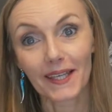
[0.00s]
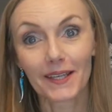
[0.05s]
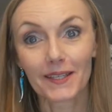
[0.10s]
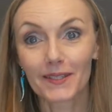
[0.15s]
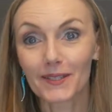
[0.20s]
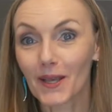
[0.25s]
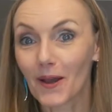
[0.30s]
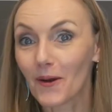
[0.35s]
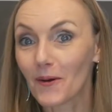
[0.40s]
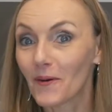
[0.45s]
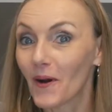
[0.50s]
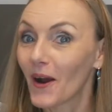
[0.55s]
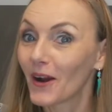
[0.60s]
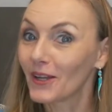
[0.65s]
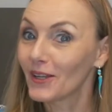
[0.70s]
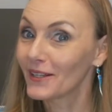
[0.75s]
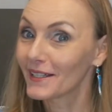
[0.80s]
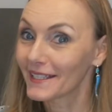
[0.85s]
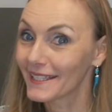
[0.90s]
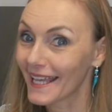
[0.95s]
So are
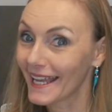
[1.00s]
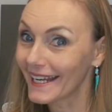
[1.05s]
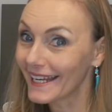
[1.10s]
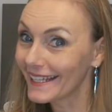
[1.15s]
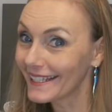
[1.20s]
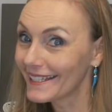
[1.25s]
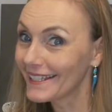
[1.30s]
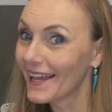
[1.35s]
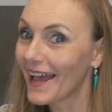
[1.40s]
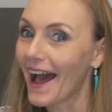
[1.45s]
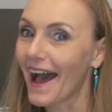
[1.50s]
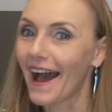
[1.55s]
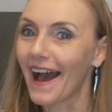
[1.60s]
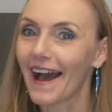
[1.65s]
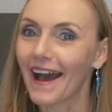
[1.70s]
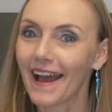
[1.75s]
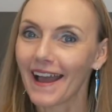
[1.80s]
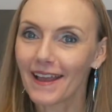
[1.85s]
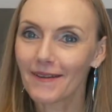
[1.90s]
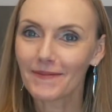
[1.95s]
you excited?
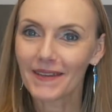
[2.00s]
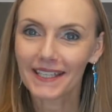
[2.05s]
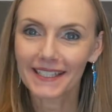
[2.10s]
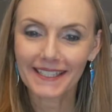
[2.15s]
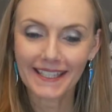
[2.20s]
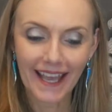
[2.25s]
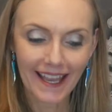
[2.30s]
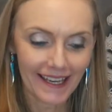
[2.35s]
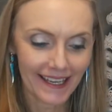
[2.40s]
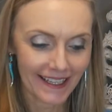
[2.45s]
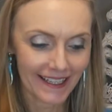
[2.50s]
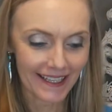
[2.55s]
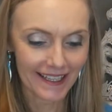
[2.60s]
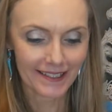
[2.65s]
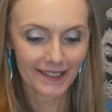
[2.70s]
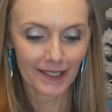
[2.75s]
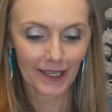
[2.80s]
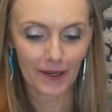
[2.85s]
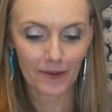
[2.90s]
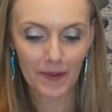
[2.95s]
I'm excited.
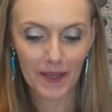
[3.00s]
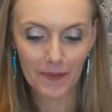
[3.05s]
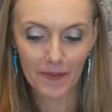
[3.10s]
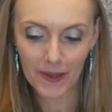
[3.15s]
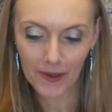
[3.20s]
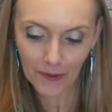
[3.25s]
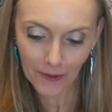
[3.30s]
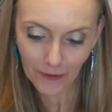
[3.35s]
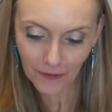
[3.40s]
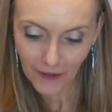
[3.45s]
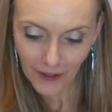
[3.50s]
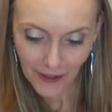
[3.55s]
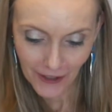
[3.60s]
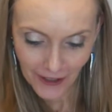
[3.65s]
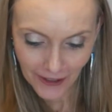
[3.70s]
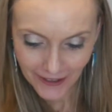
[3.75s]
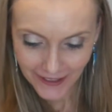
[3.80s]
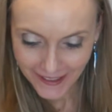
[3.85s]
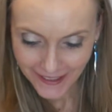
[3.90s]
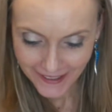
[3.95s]
It's going to be
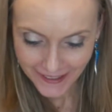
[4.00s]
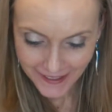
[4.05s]
beautiful.